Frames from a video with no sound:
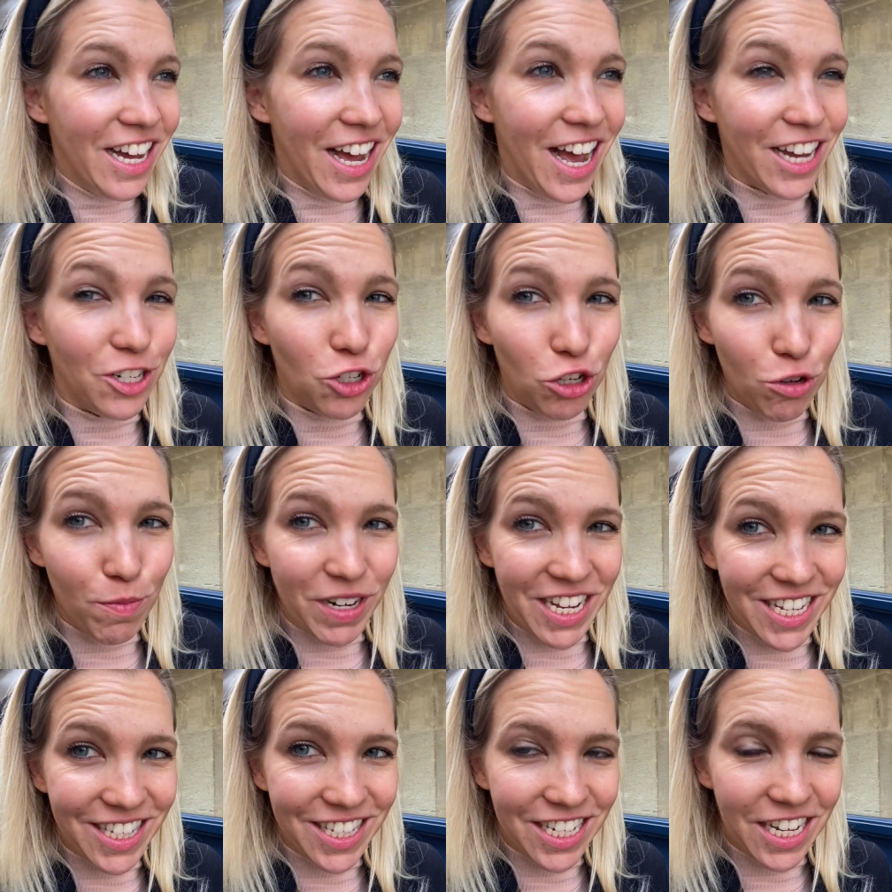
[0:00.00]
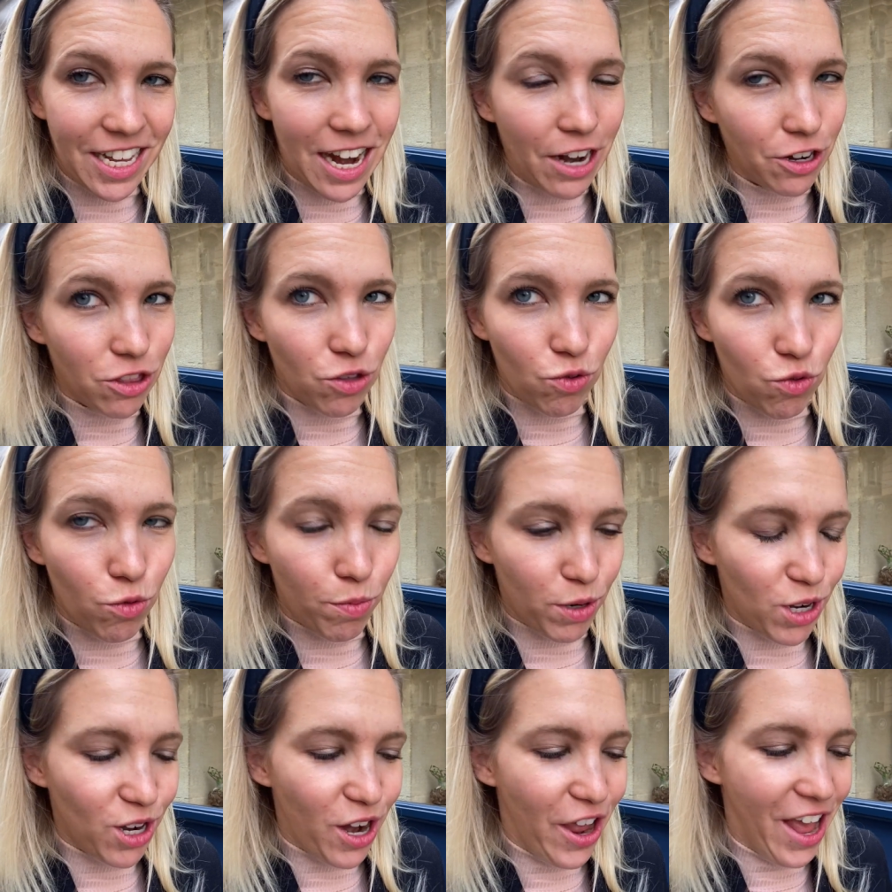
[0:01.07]
had two minutes to get out of the
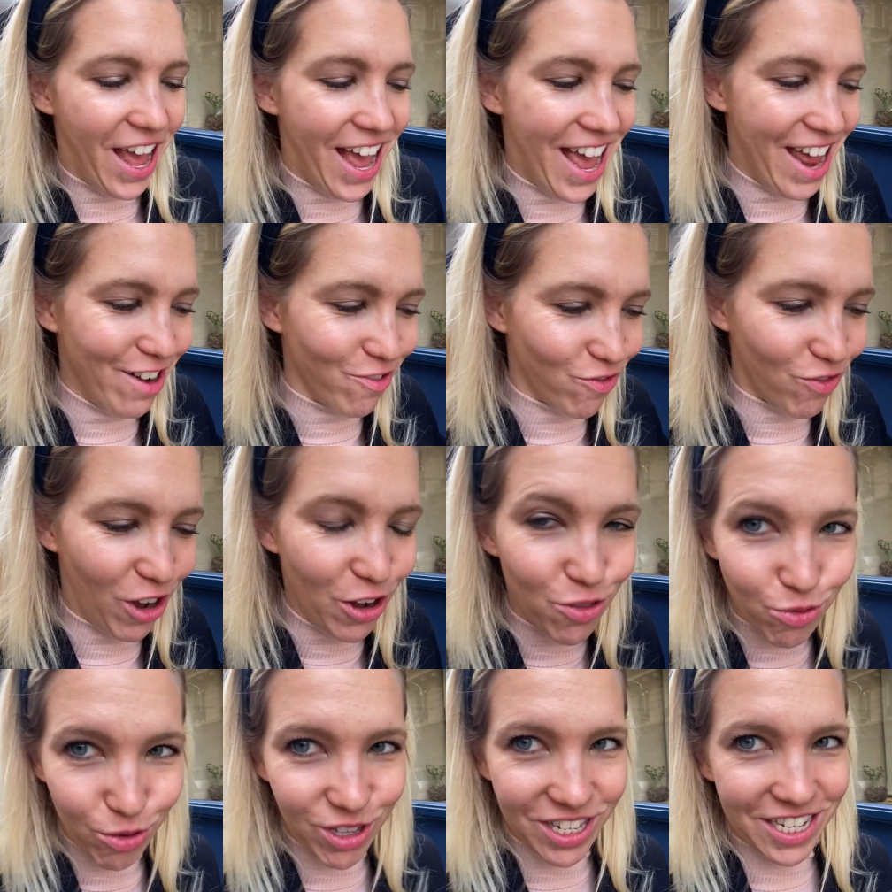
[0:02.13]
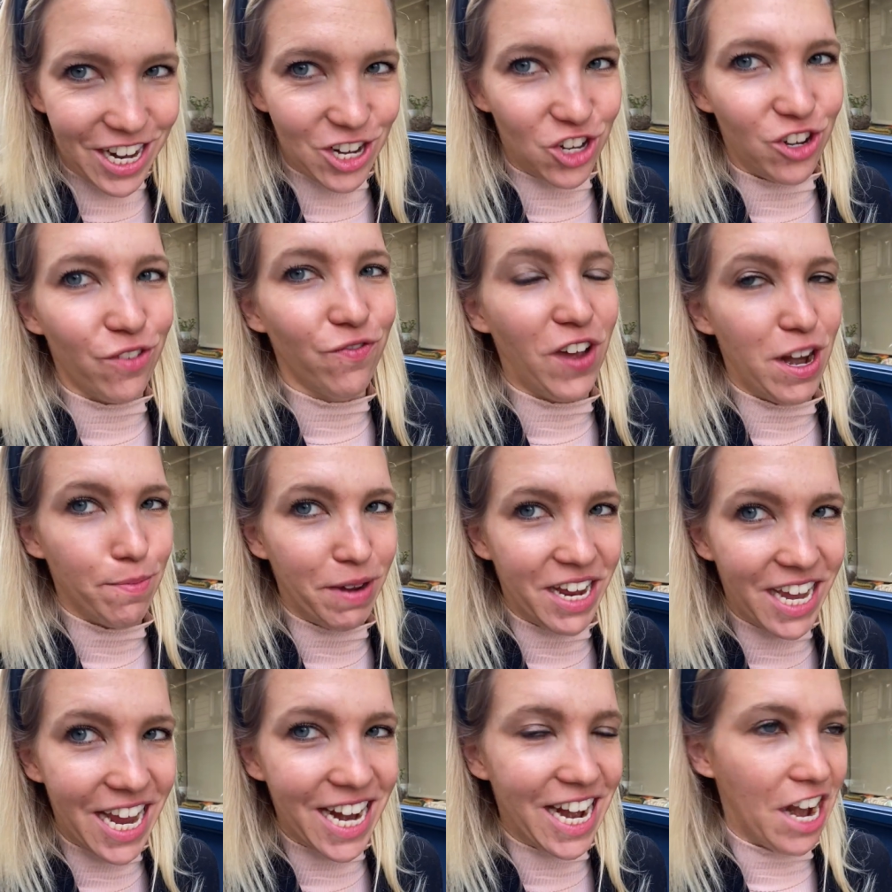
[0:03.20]
Uber and run through the station and find my
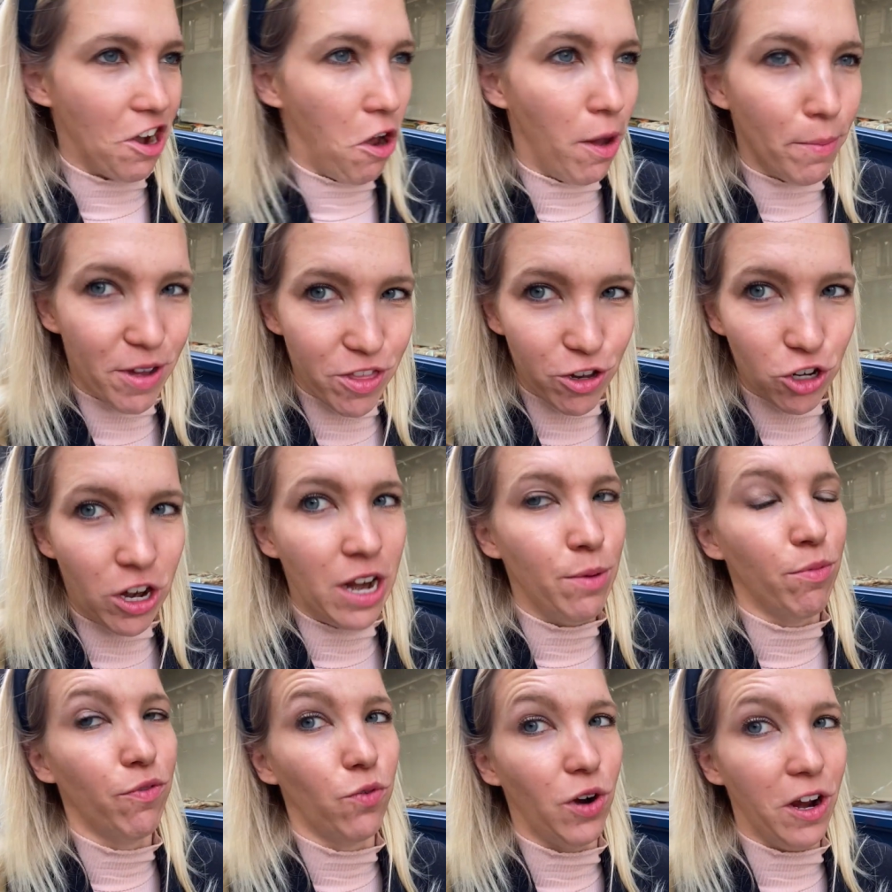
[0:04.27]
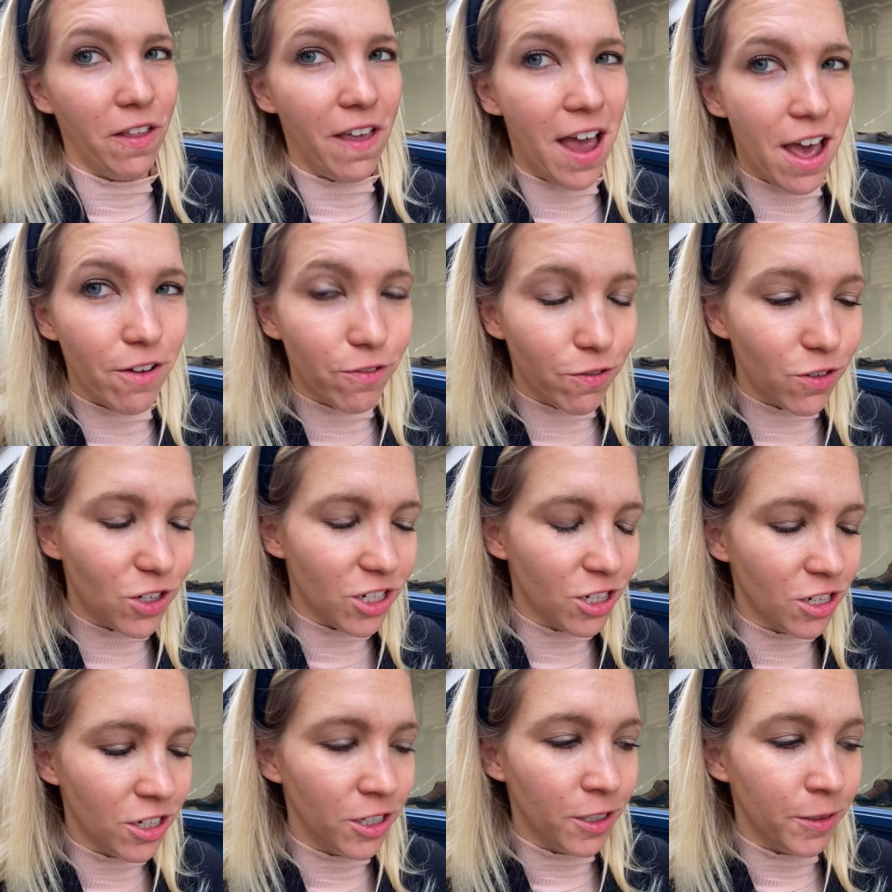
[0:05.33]
gate and hop on the train before it left.